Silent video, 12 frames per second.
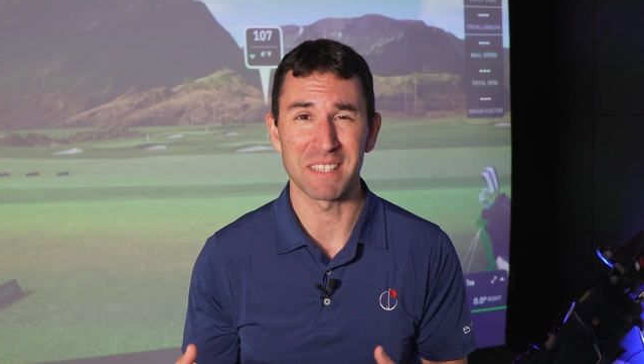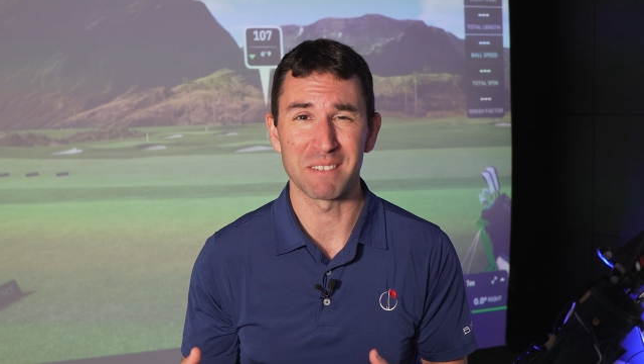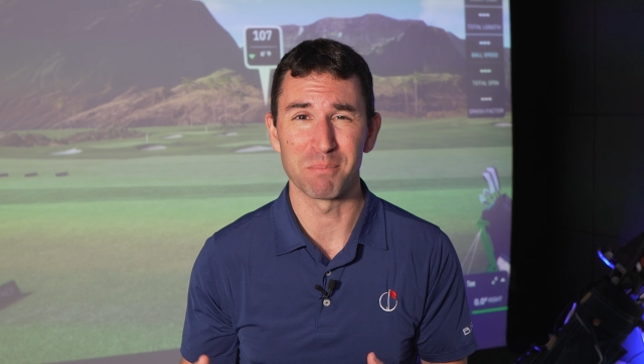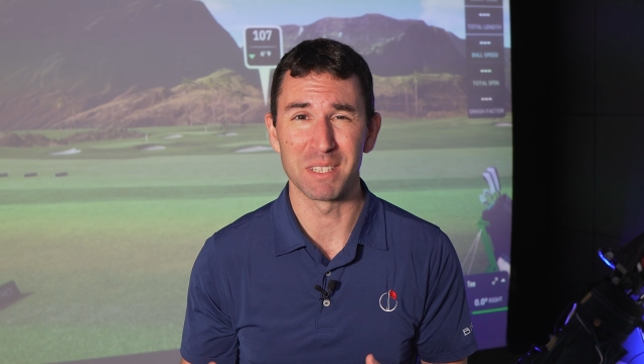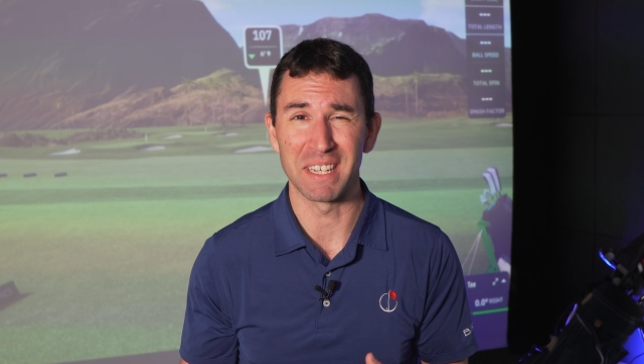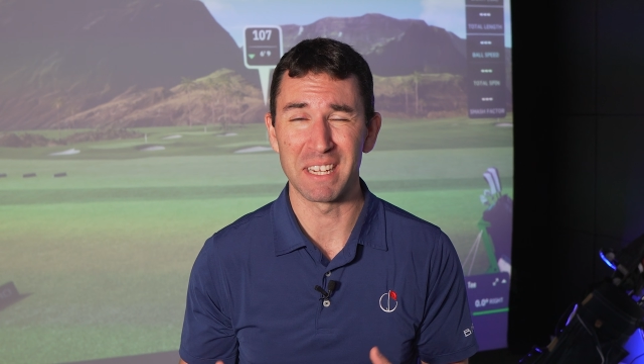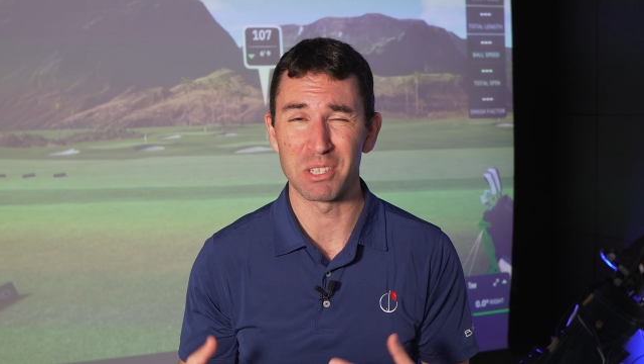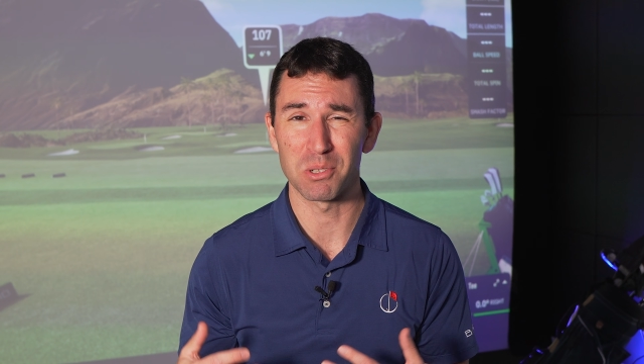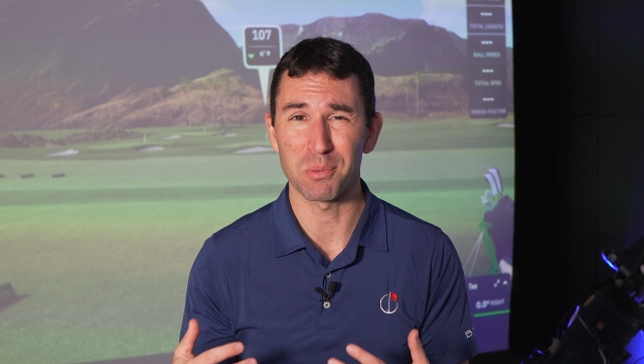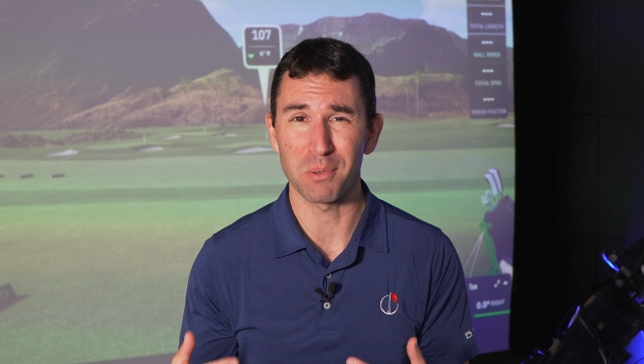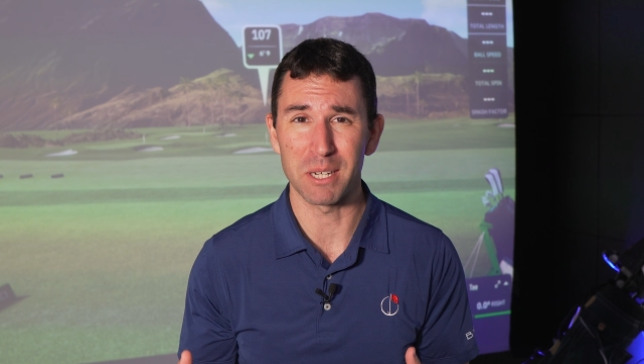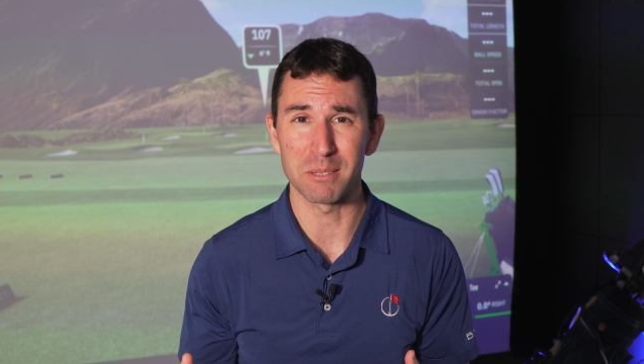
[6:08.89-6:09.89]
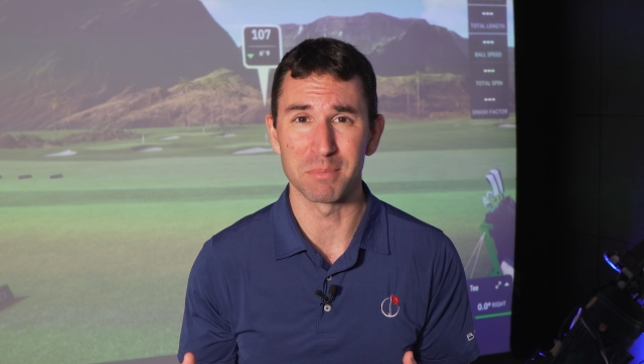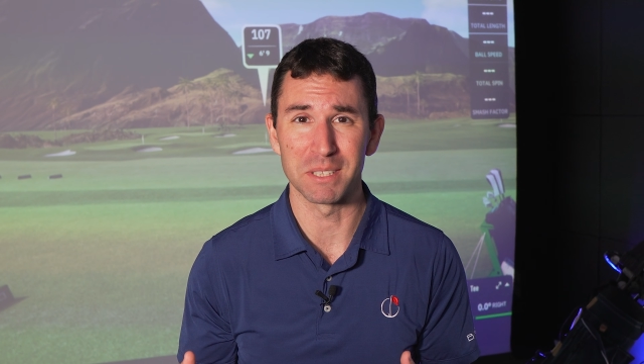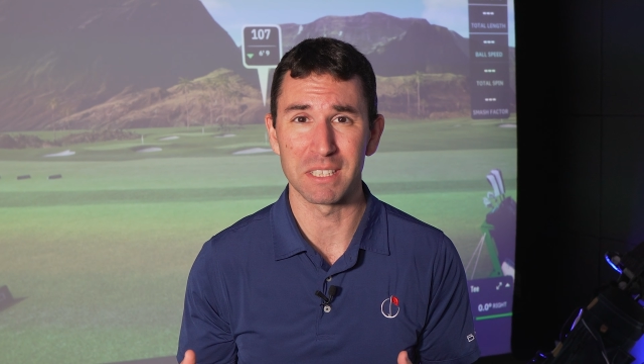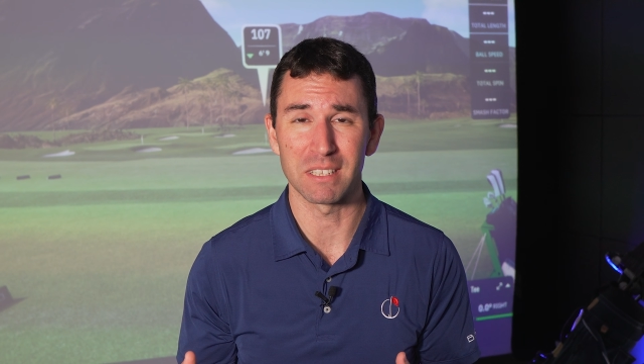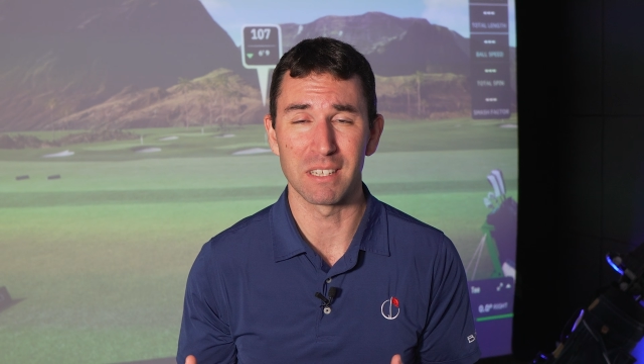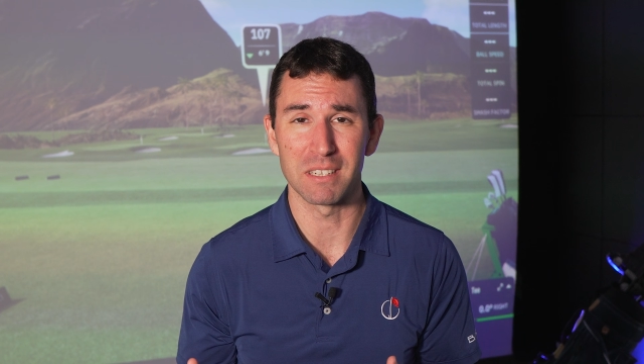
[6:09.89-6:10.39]
that have been incredibly
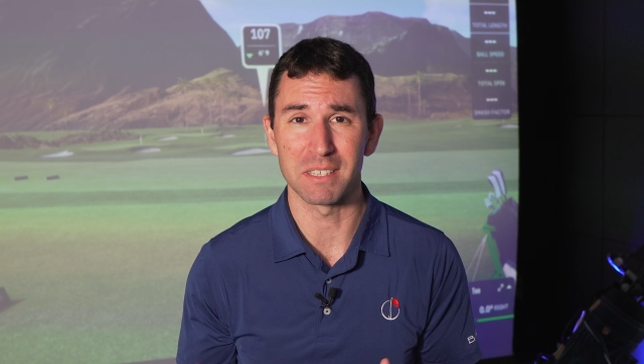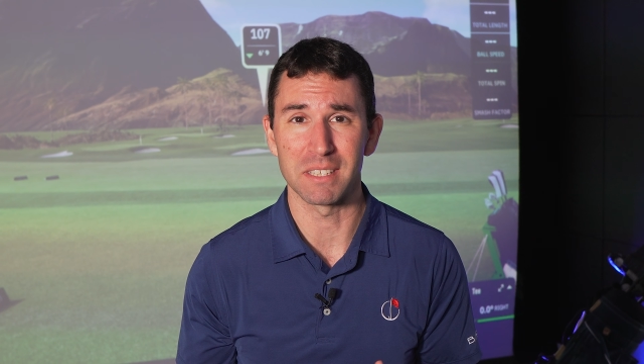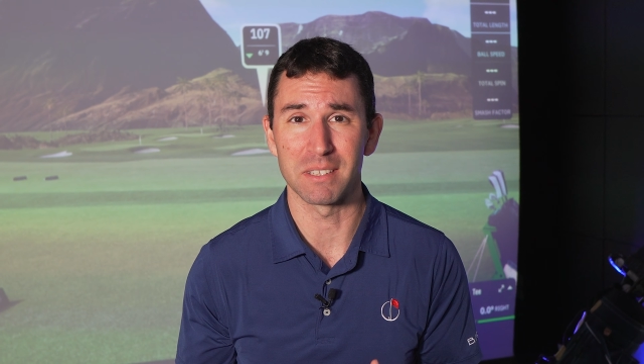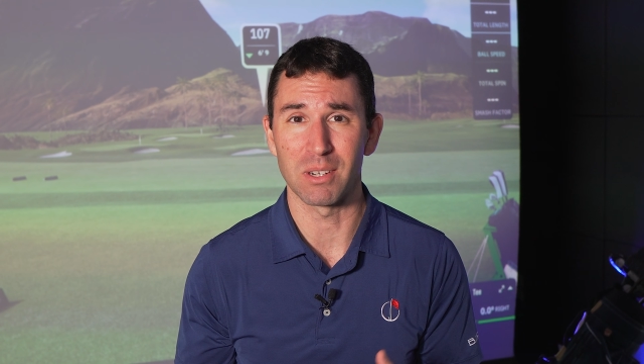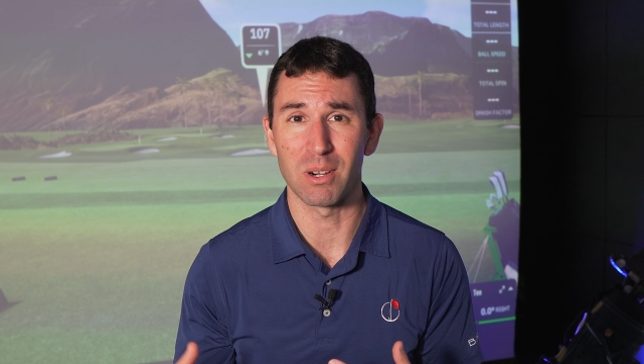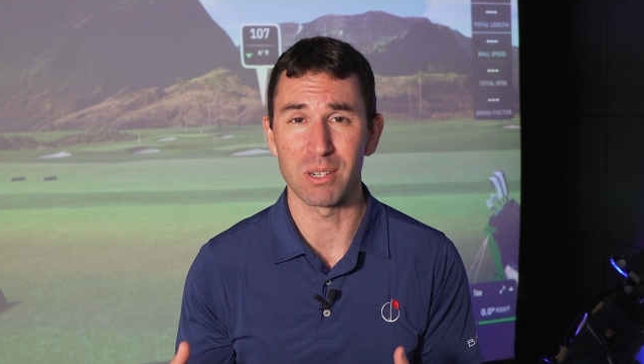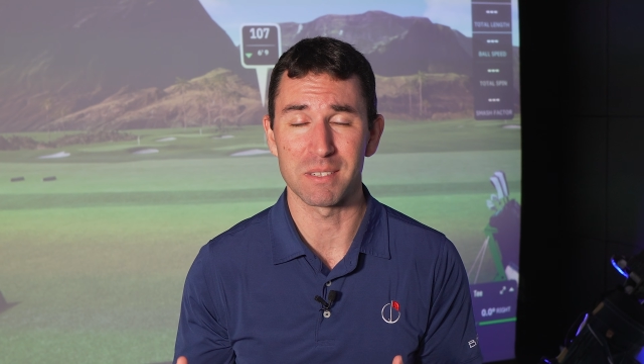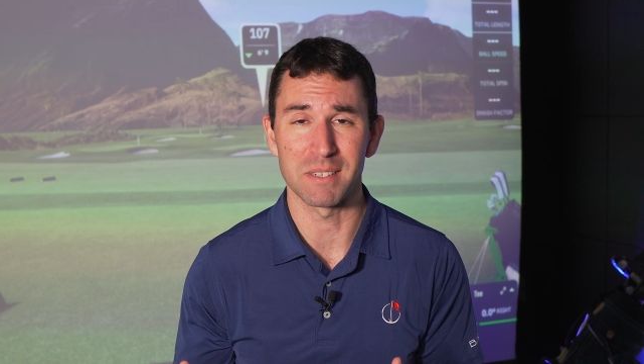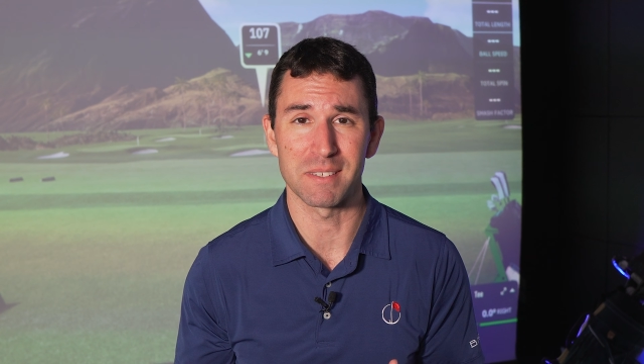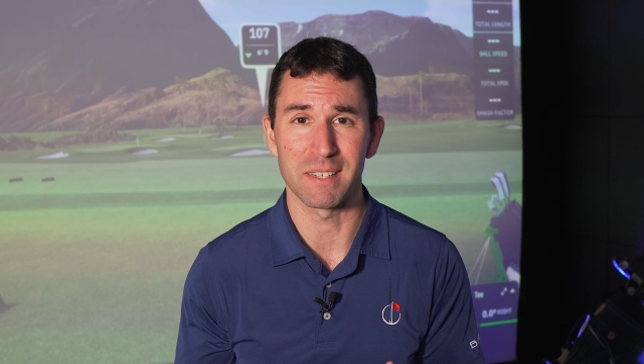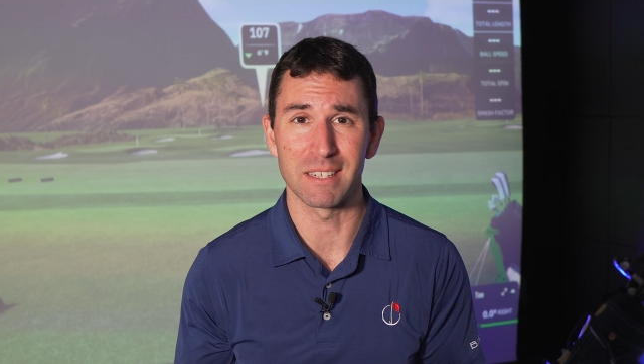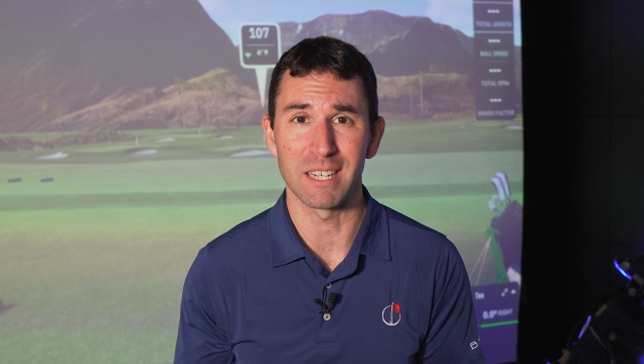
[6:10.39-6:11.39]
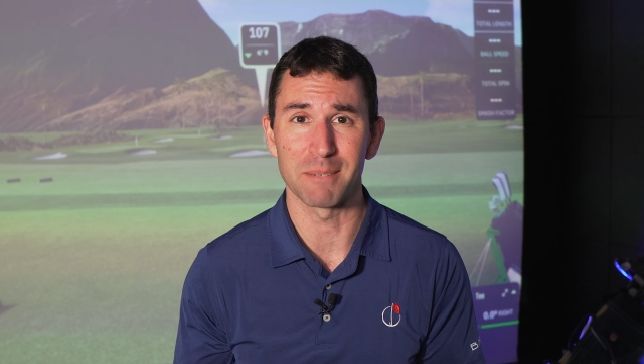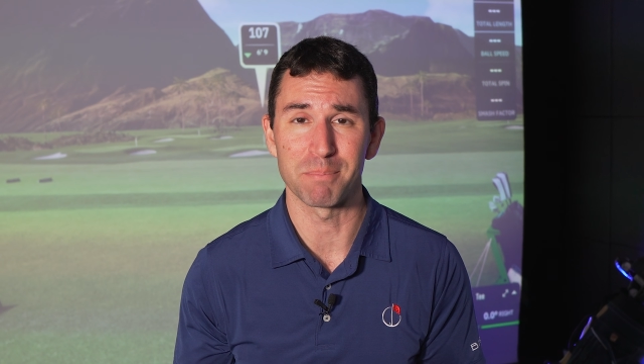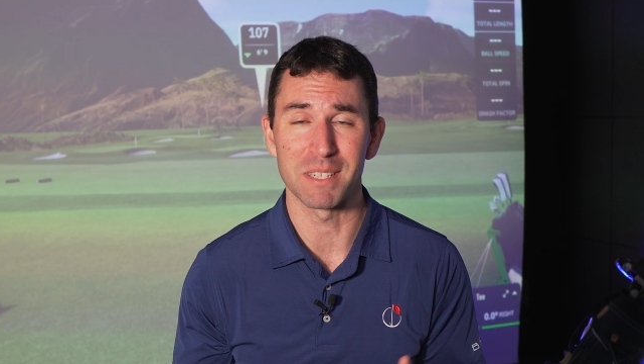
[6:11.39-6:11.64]
clunky and hard to set up,